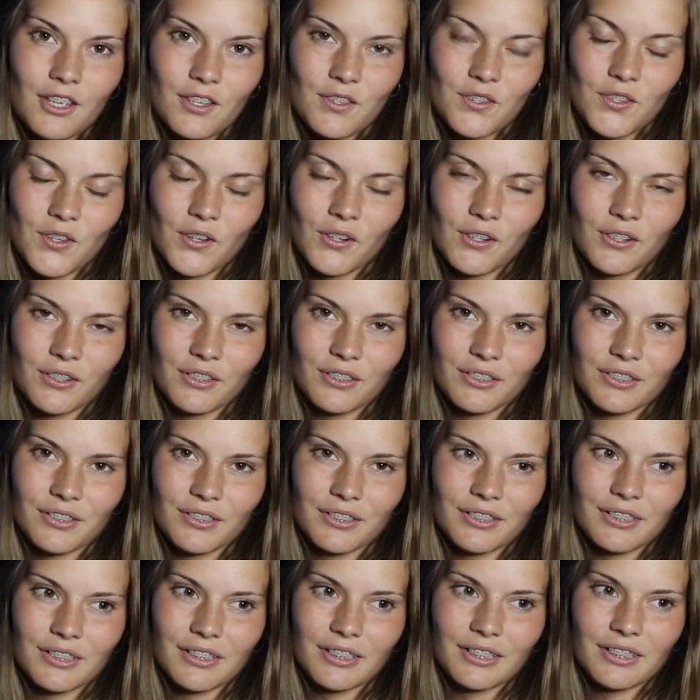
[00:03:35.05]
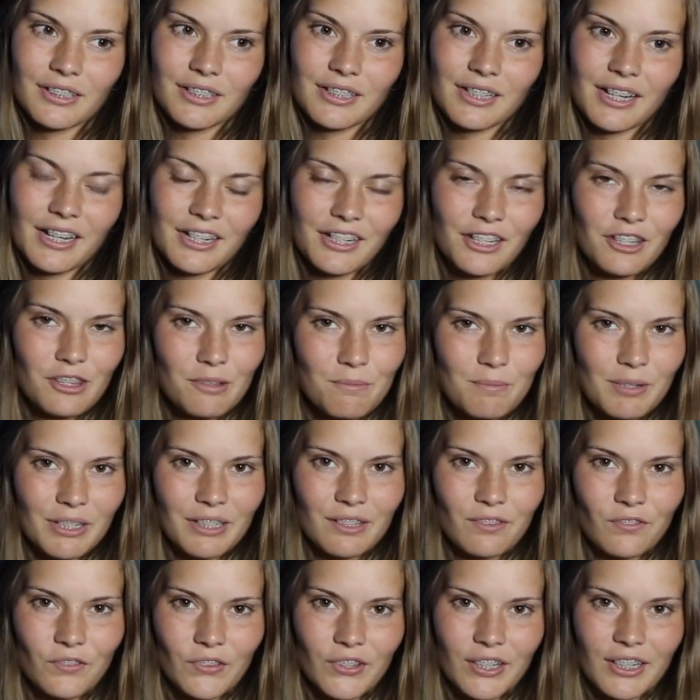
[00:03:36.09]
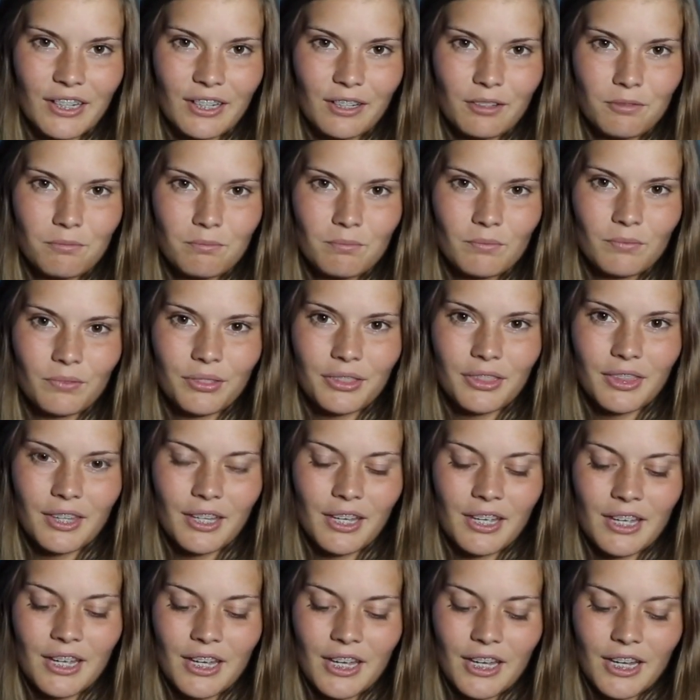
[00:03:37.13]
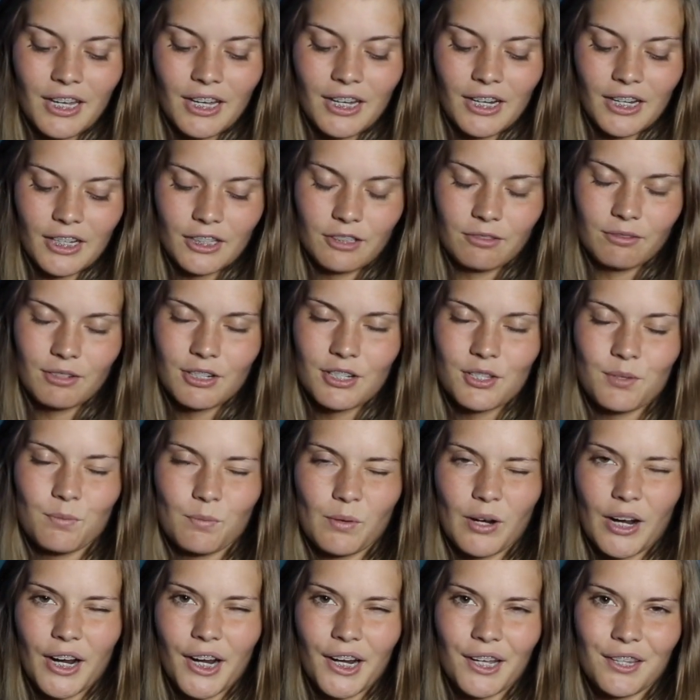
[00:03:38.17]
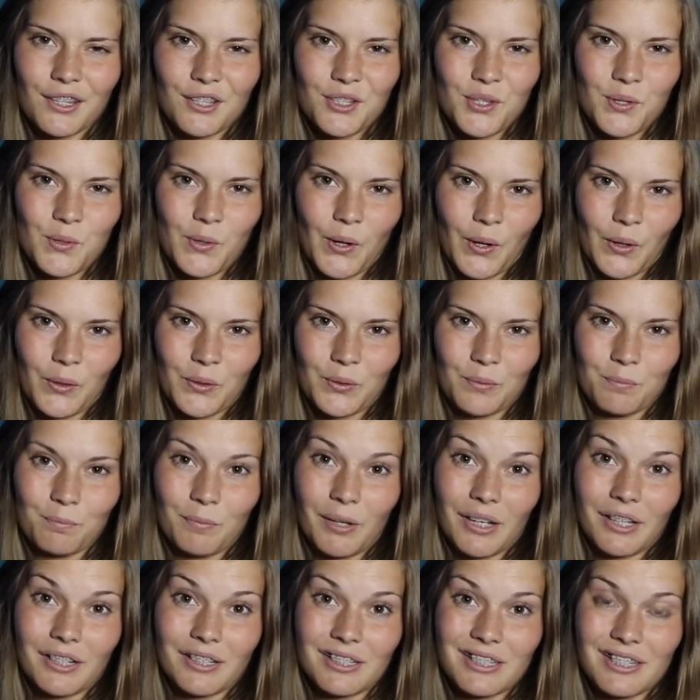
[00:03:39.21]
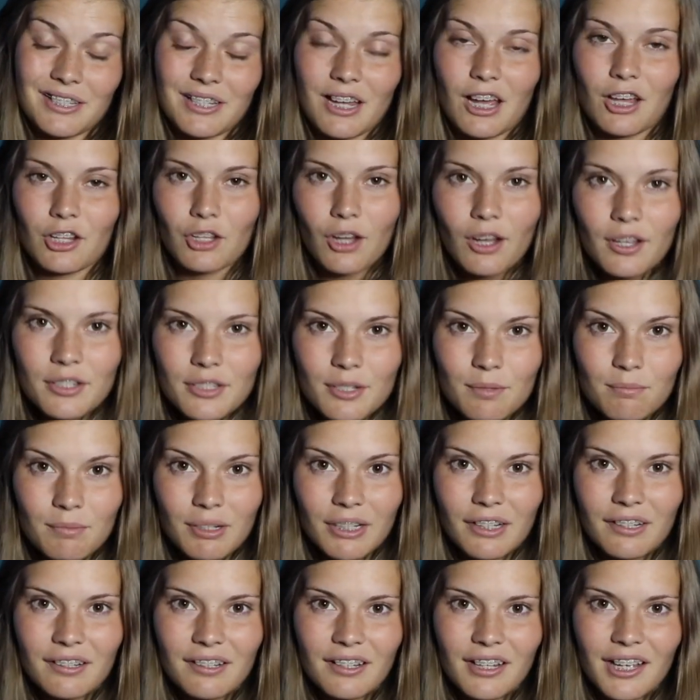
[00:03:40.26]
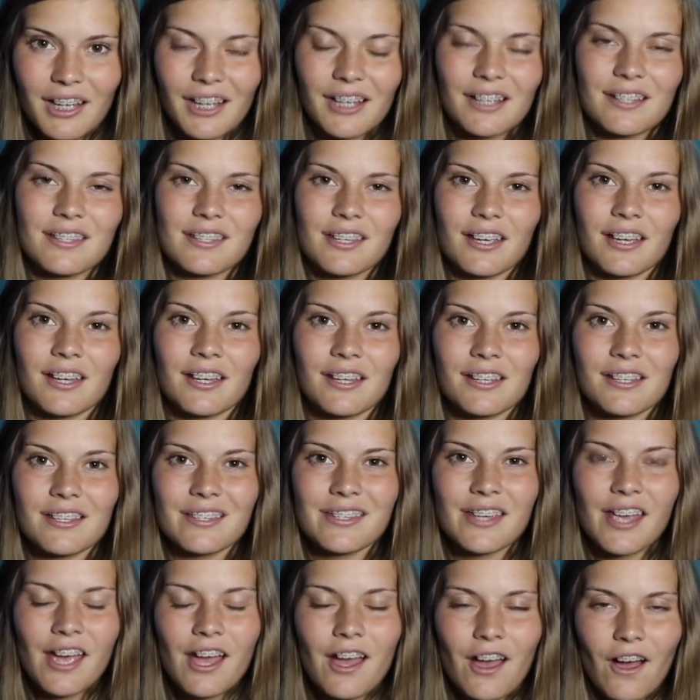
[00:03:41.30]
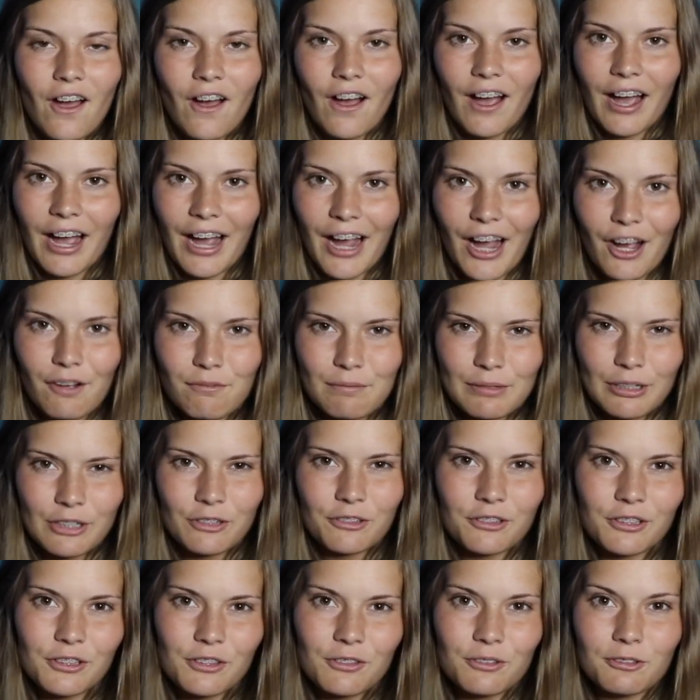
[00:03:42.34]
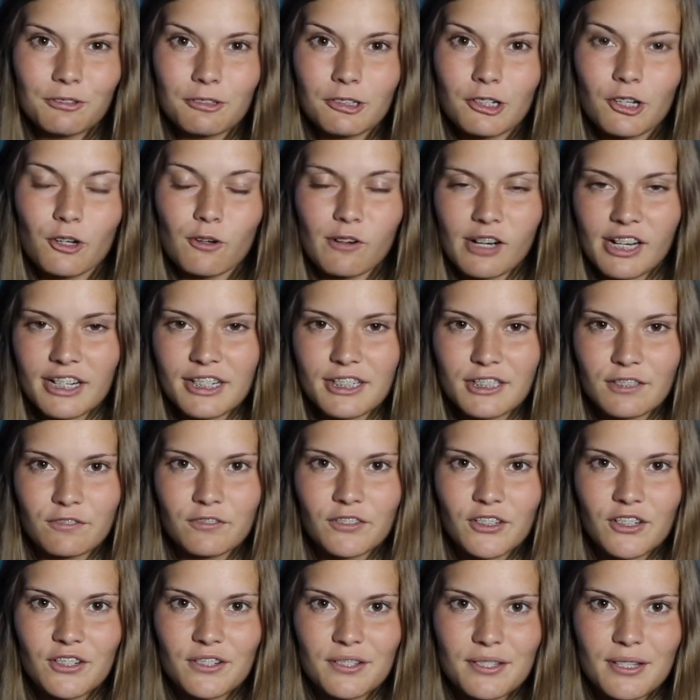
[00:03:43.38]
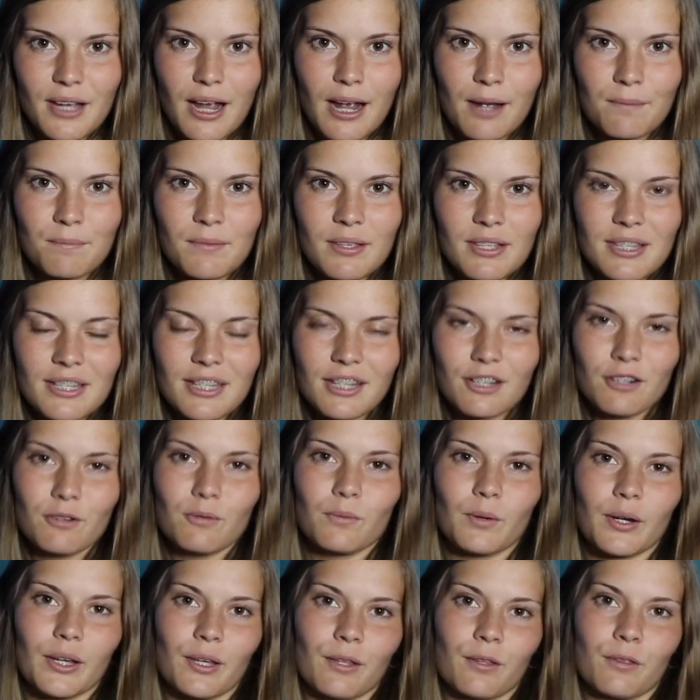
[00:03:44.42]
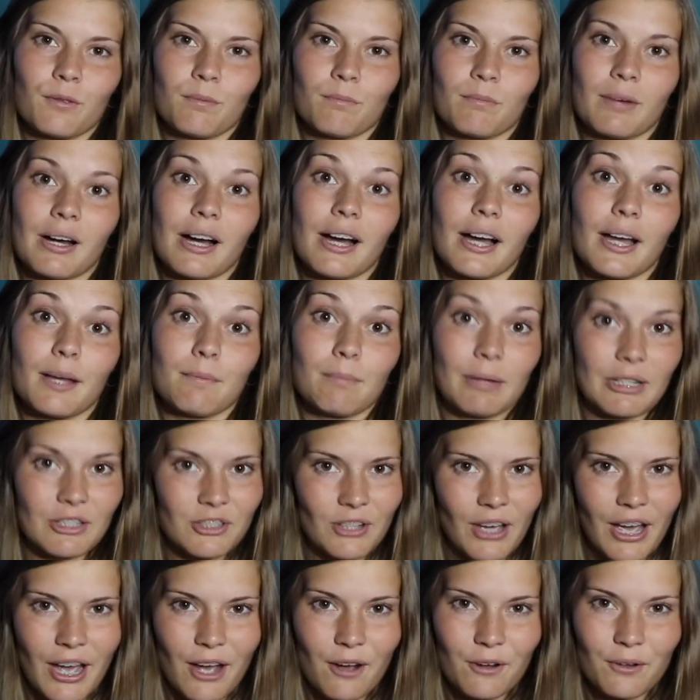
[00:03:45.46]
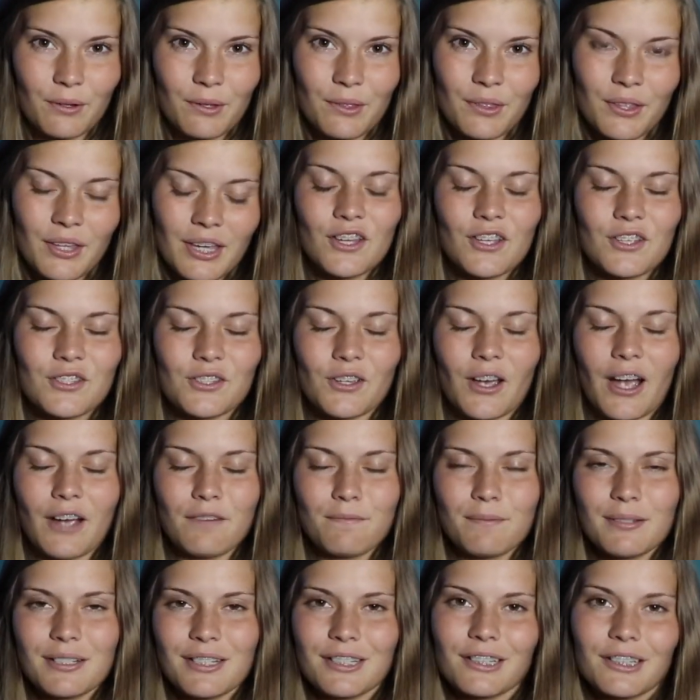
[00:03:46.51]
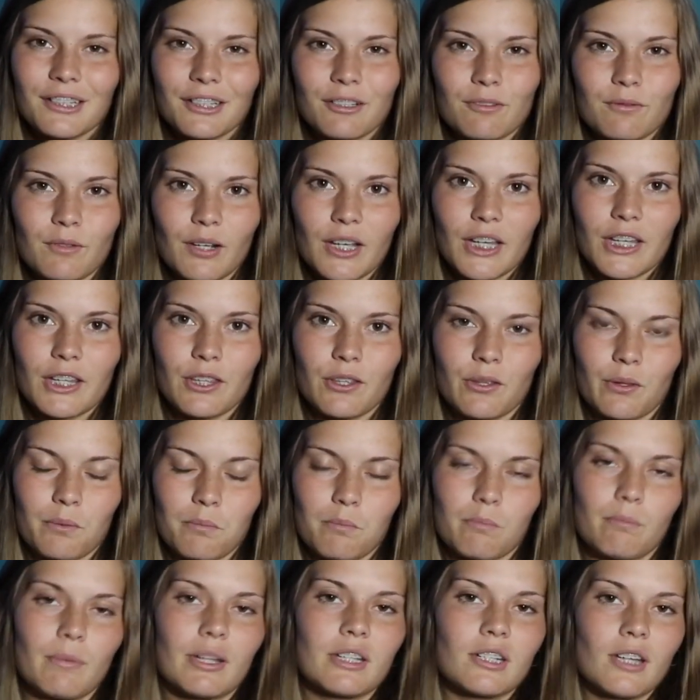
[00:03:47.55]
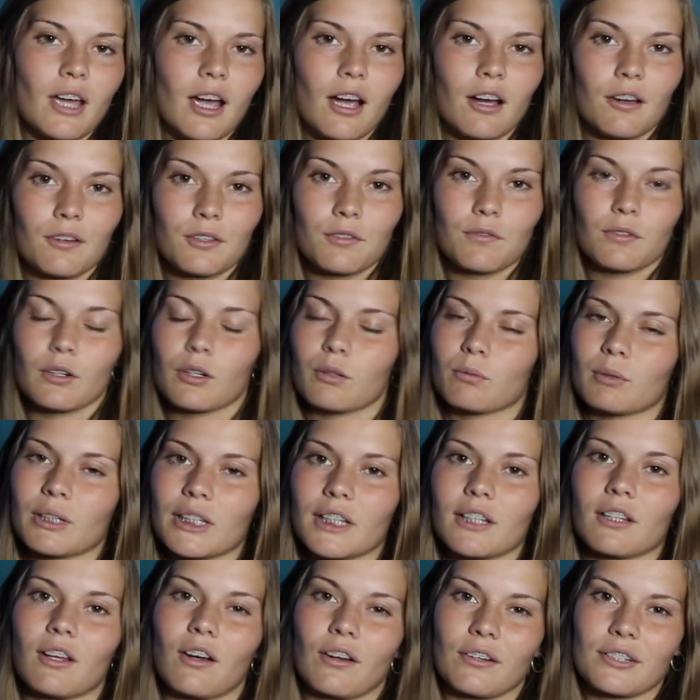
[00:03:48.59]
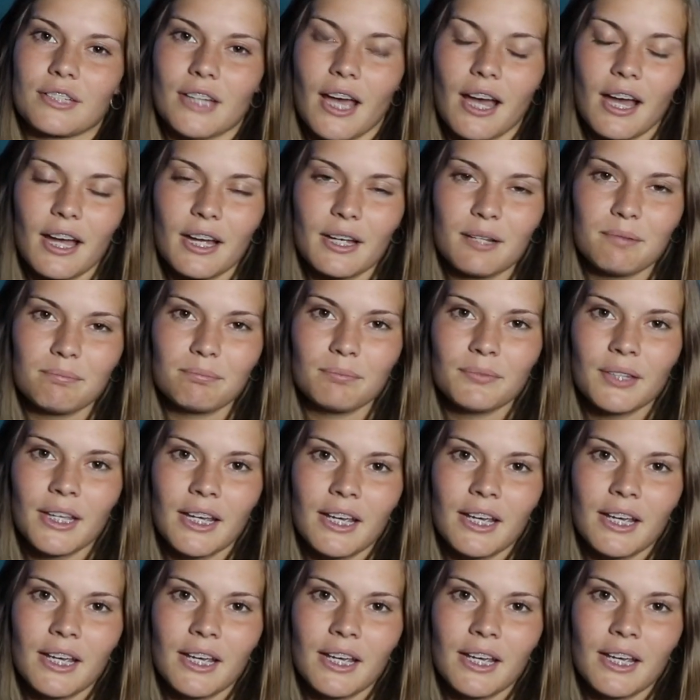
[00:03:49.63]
So another big thing, and the reason why this quote meant a lot to me is because I have been going through quite a difficult time this year with my mental health. So I've been dealing with mental health for a really long time.